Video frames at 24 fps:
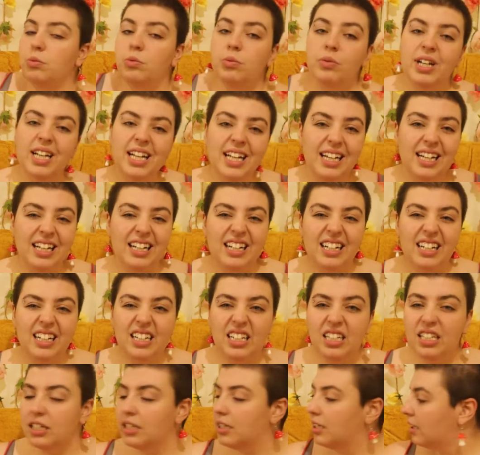
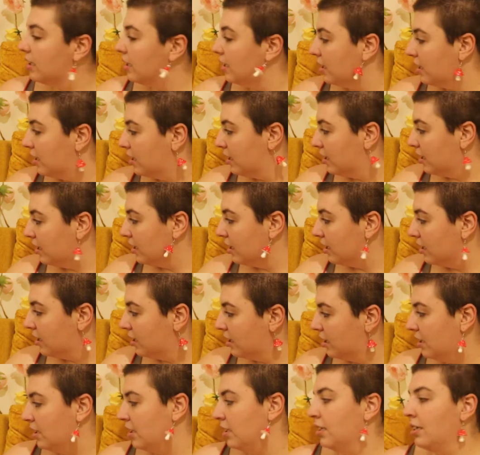Well,
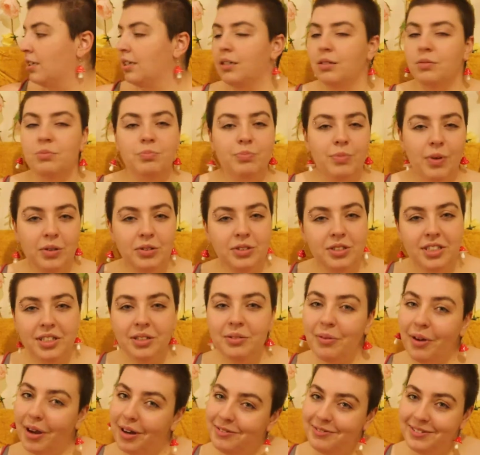
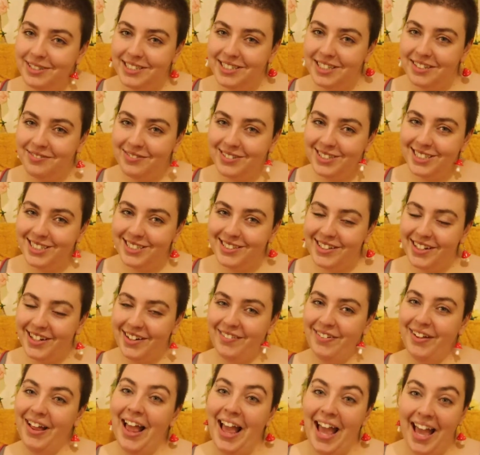mostly one reason, which is that
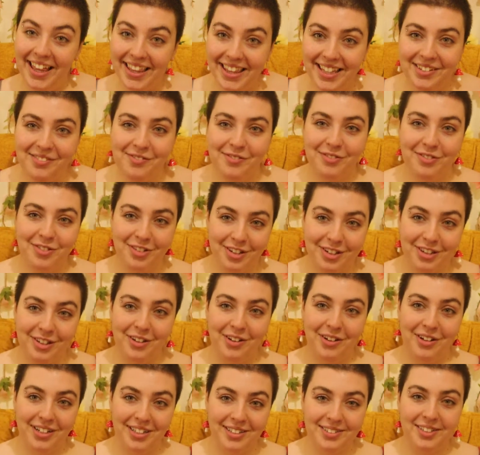I've had them for a
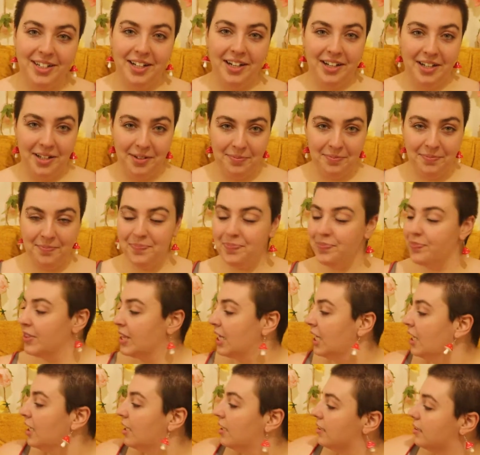long
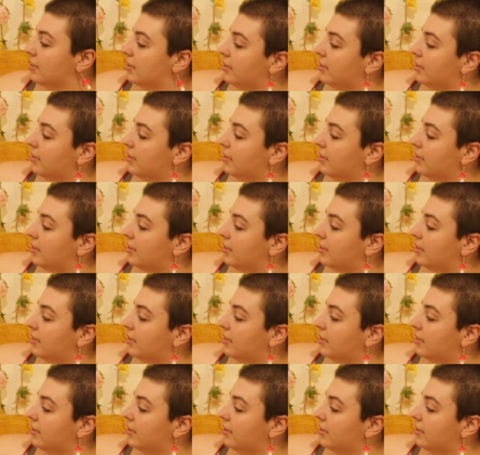time.